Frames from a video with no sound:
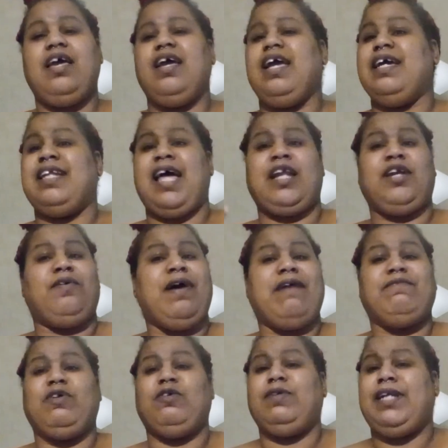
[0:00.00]
And I don't
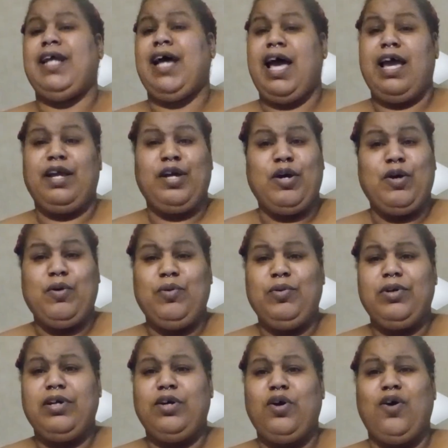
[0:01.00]
have no Diet
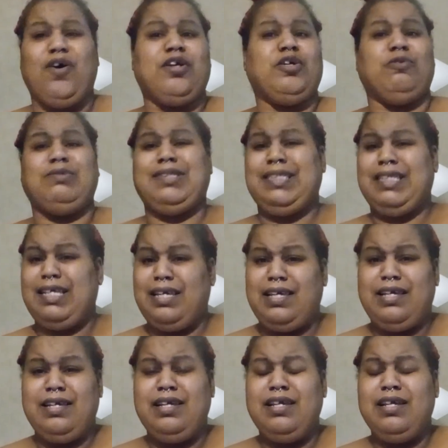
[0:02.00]
Coke or no
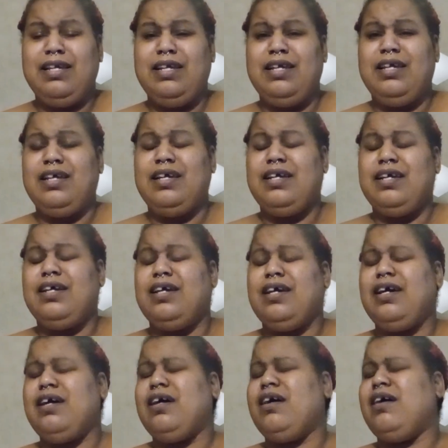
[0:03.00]
tea.
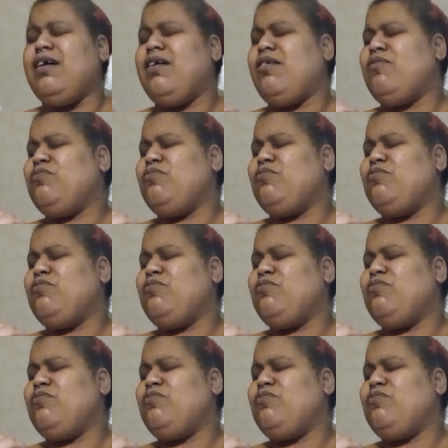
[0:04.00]
Whew.